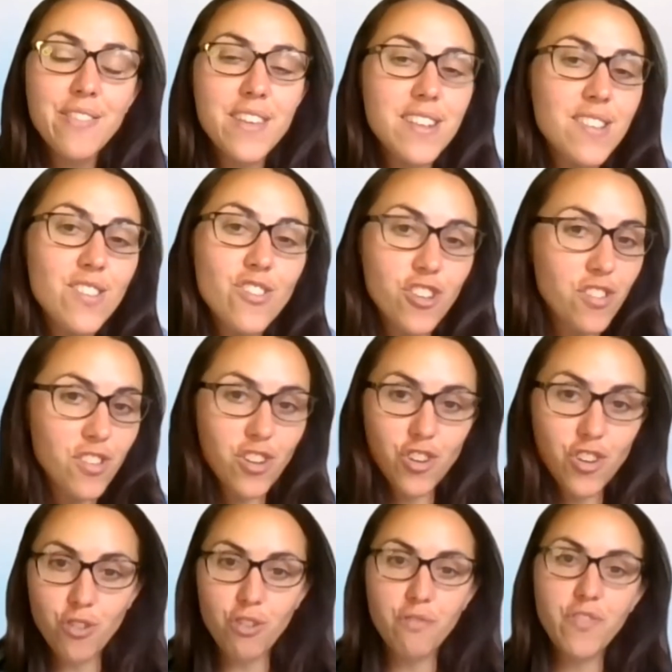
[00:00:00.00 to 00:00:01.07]
This is just a
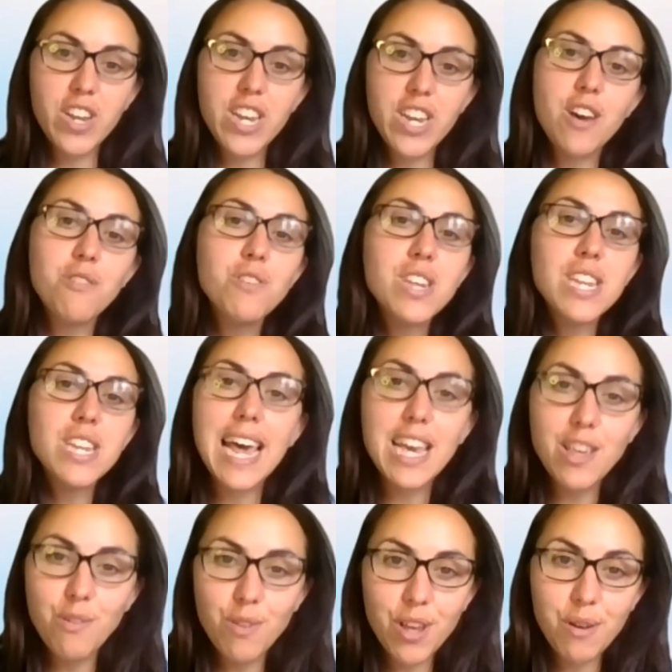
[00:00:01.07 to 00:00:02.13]
short video to
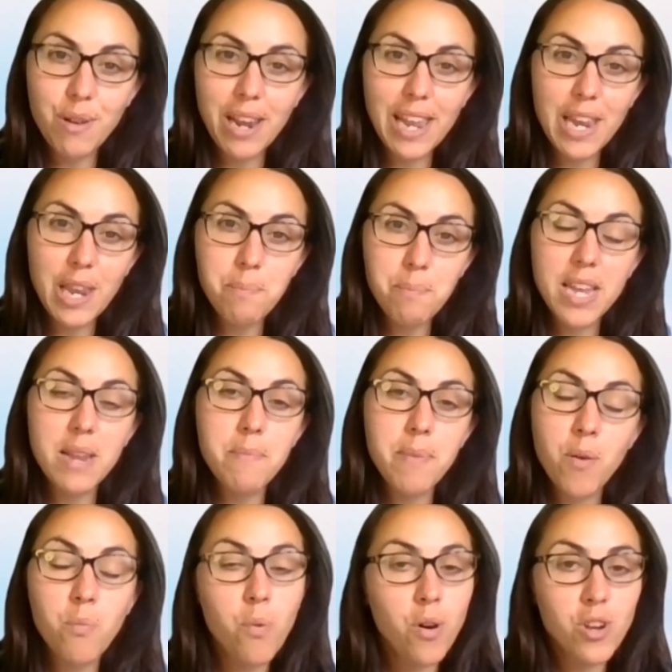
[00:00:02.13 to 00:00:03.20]
let you know a little bit
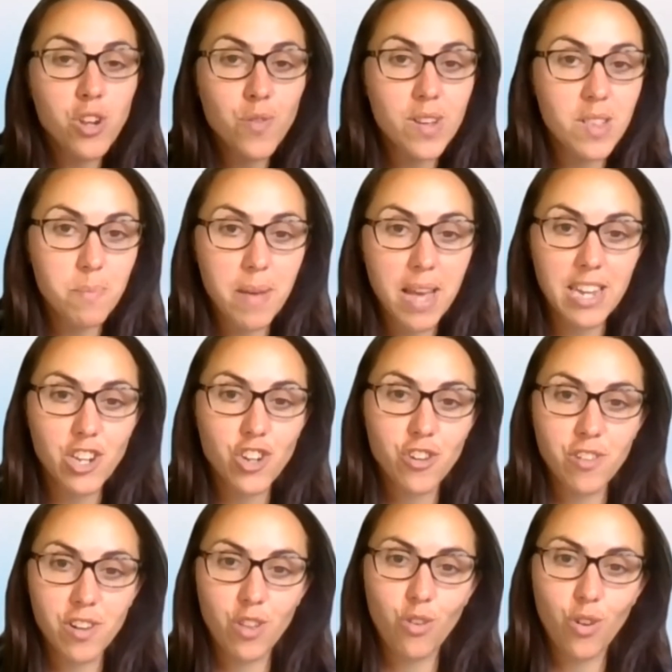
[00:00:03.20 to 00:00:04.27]
about what to expect
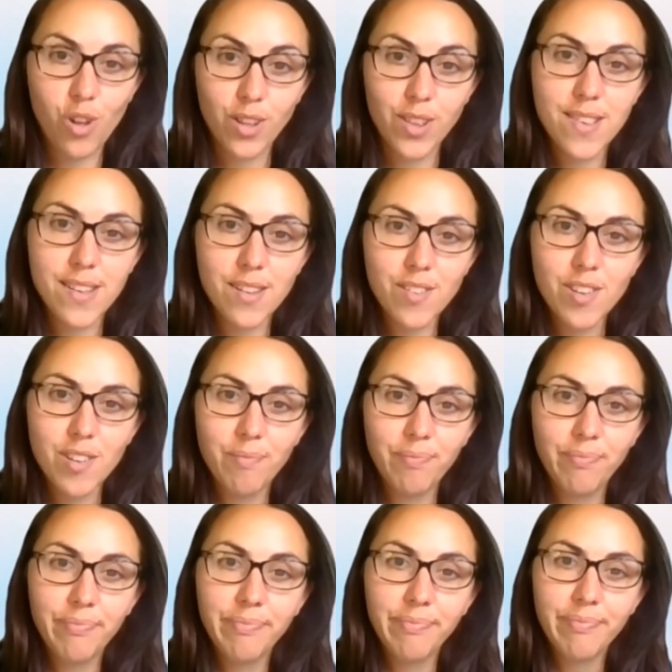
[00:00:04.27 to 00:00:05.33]
during your consult.
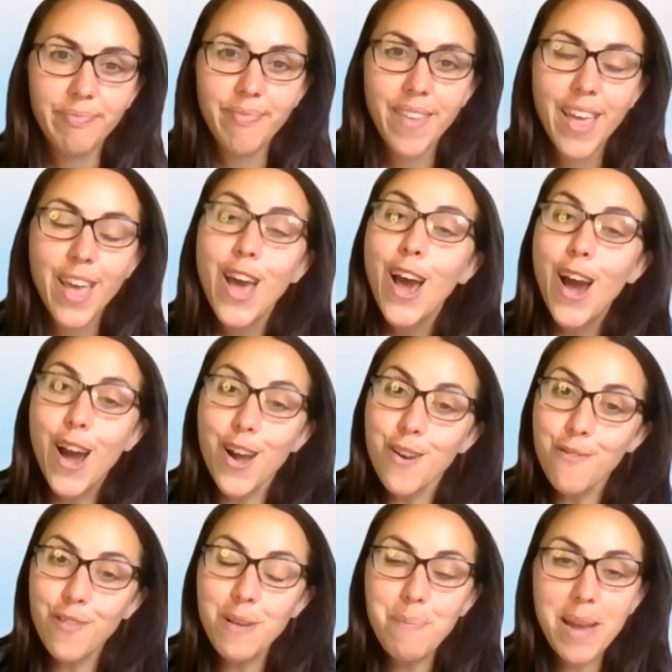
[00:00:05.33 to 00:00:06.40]

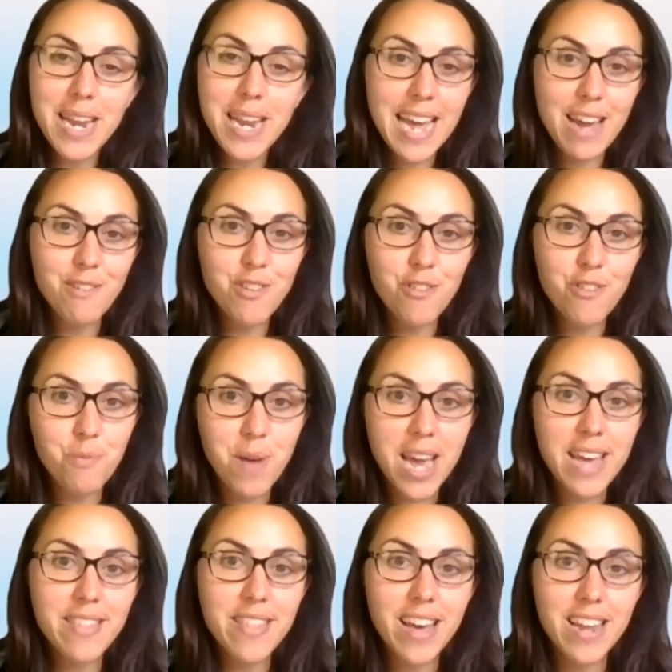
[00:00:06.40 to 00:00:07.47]
Hopefully by now you're
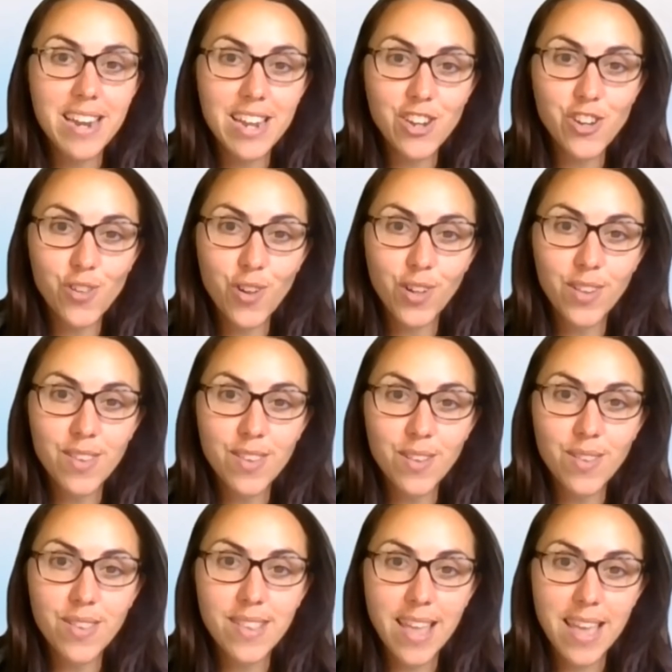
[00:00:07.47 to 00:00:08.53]
aware that initial
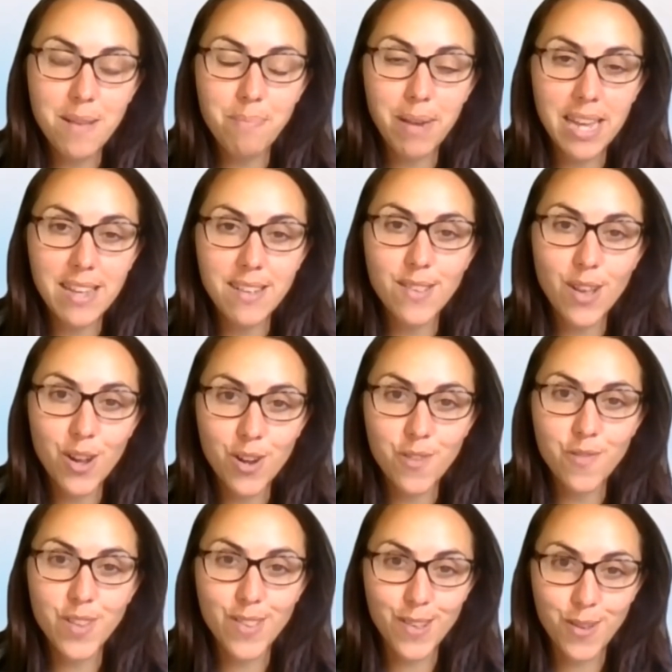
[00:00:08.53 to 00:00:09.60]
consults take place
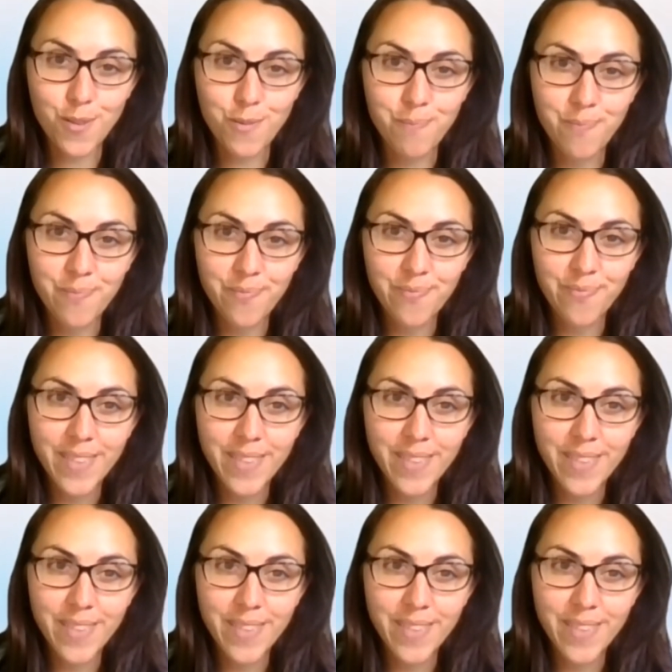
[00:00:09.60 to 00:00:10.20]
over Zoom.